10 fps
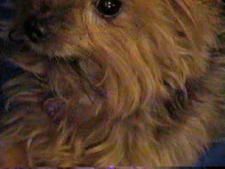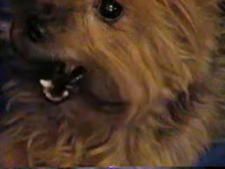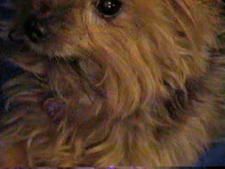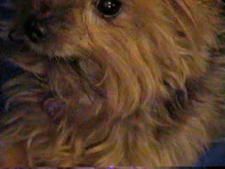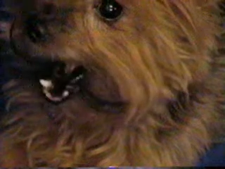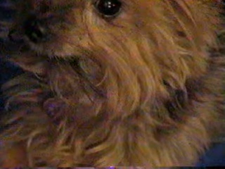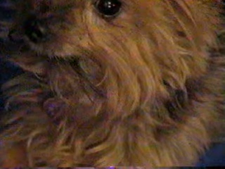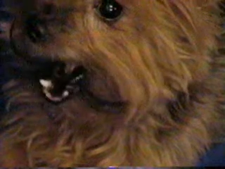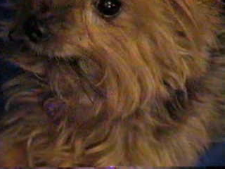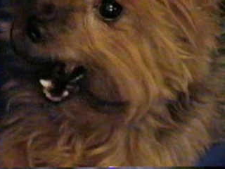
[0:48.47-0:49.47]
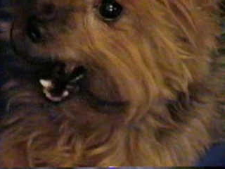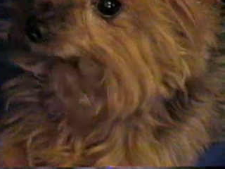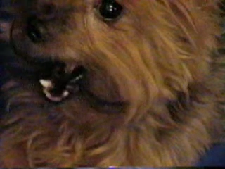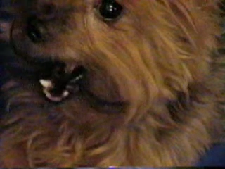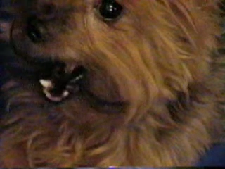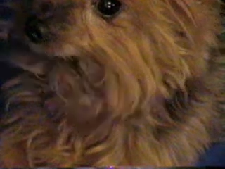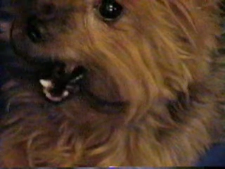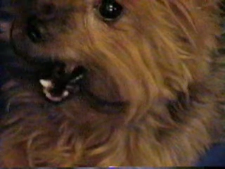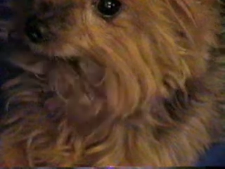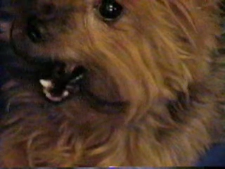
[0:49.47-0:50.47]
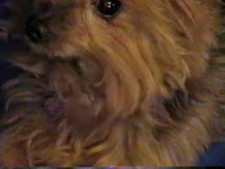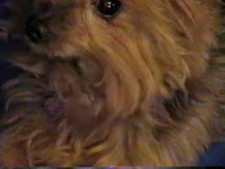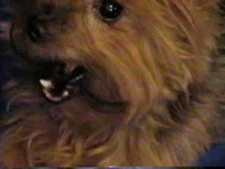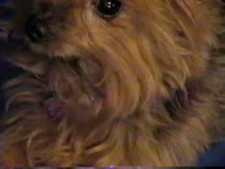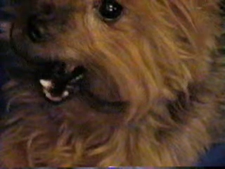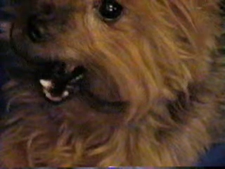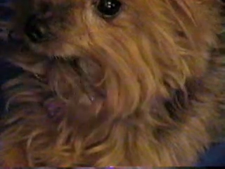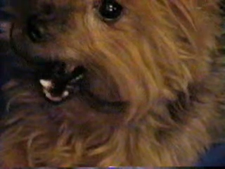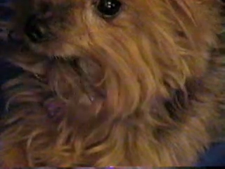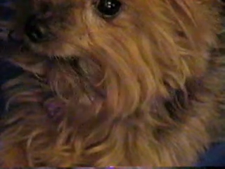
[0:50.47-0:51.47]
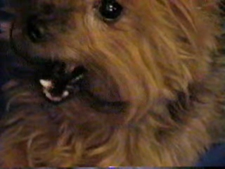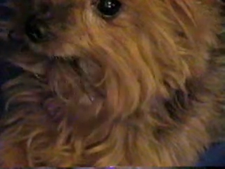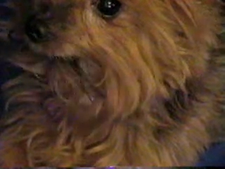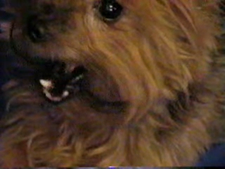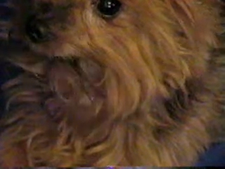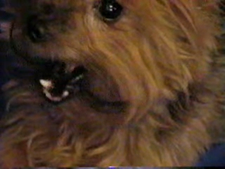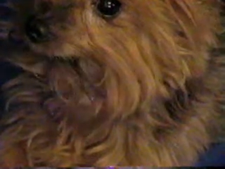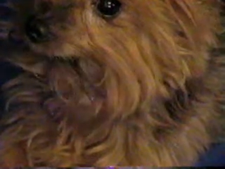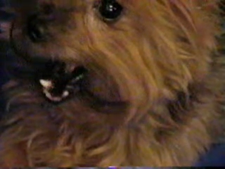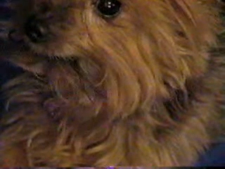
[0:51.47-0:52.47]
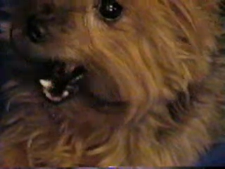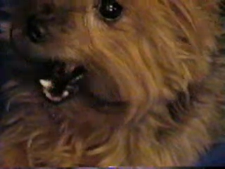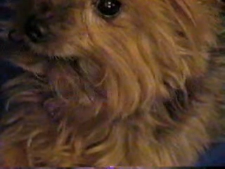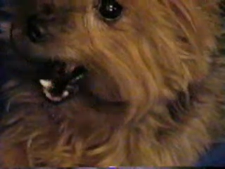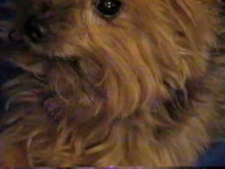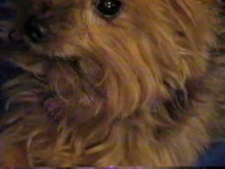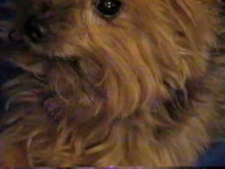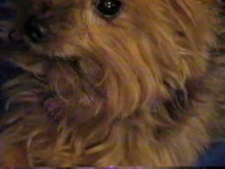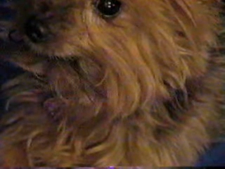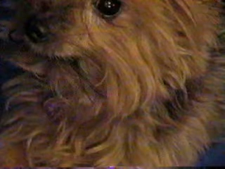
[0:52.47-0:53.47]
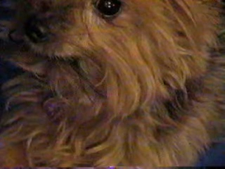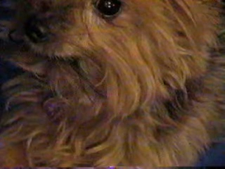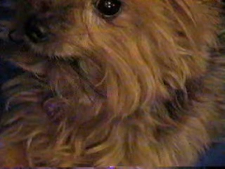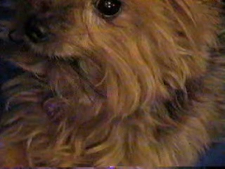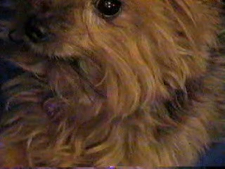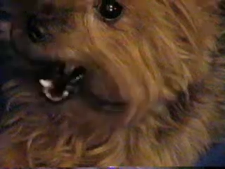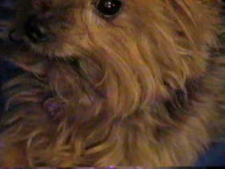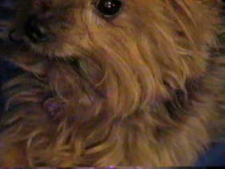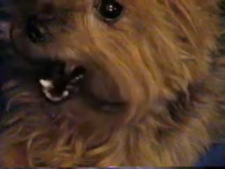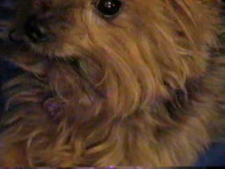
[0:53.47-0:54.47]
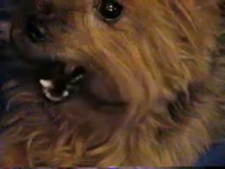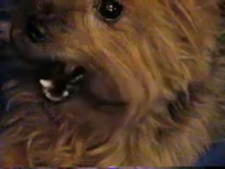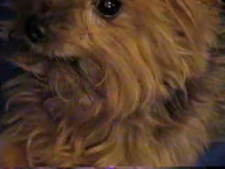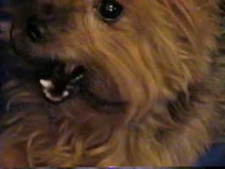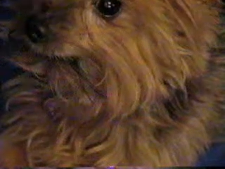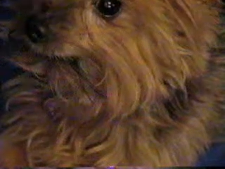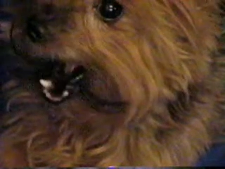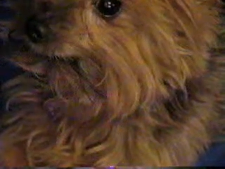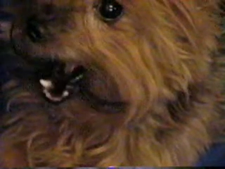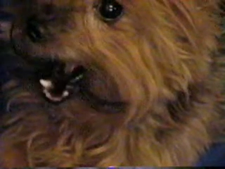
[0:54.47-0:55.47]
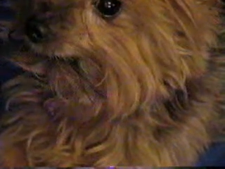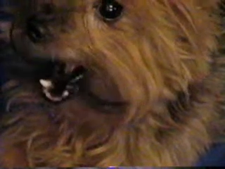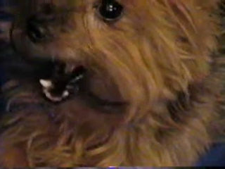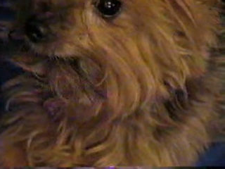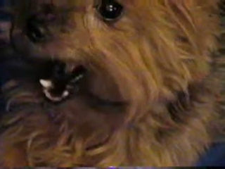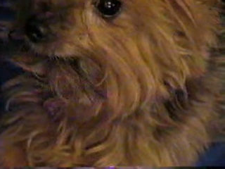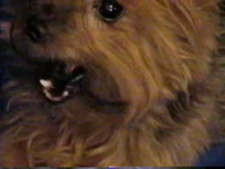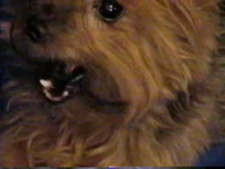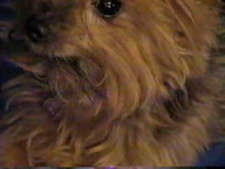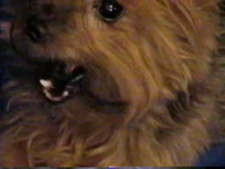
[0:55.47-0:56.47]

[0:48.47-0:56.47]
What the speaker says: Nobody's mouth can be seen.